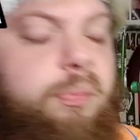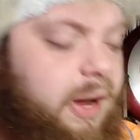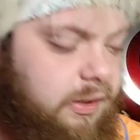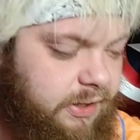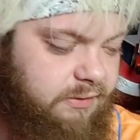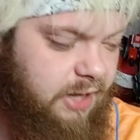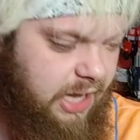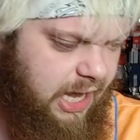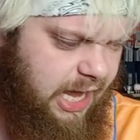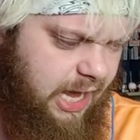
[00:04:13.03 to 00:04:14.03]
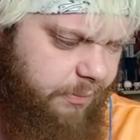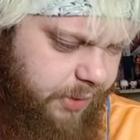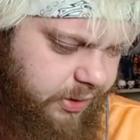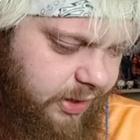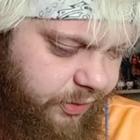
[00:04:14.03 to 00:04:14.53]
bad at these. Um,
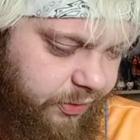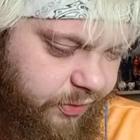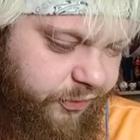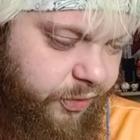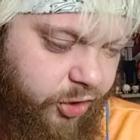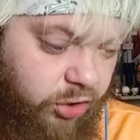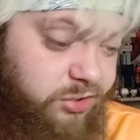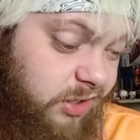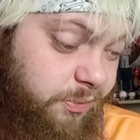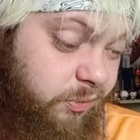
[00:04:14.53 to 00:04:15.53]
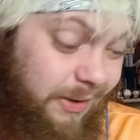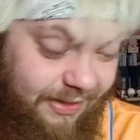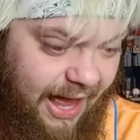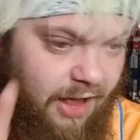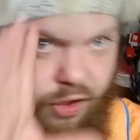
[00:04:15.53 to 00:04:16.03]
but the, the, for the contrast
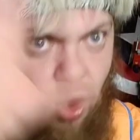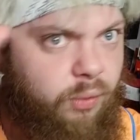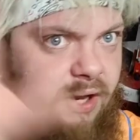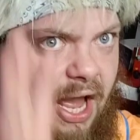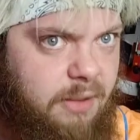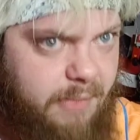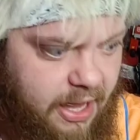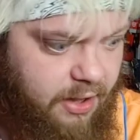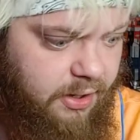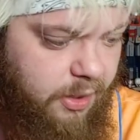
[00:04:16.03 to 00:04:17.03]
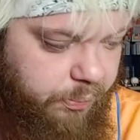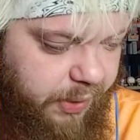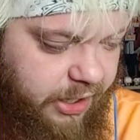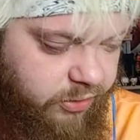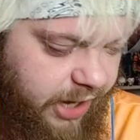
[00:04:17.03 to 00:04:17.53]
between that and the whole nightmare
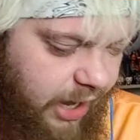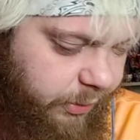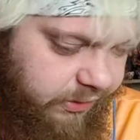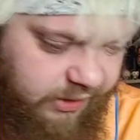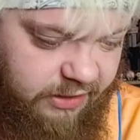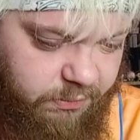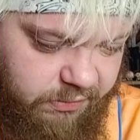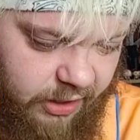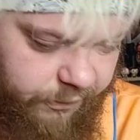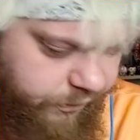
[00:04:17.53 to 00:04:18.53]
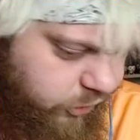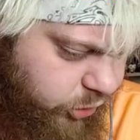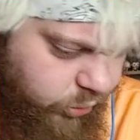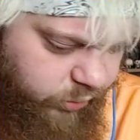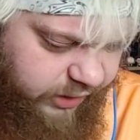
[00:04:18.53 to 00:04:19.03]
Peter and how he sees himself
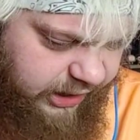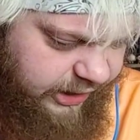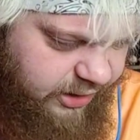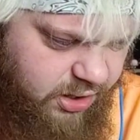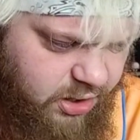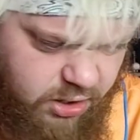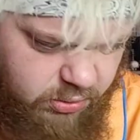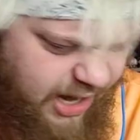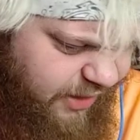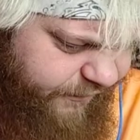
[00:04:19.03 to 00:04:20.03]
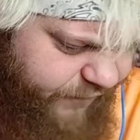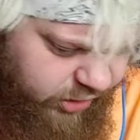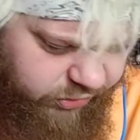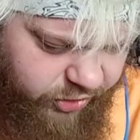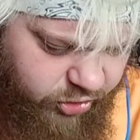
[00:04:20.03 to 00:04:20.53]
to the where the
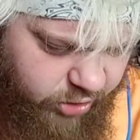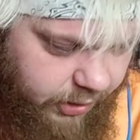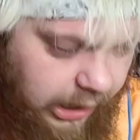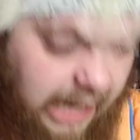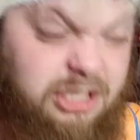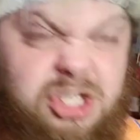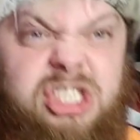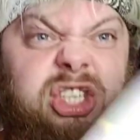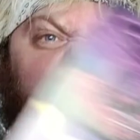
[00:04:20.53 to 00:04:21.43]
fuck's the knob? Ah, just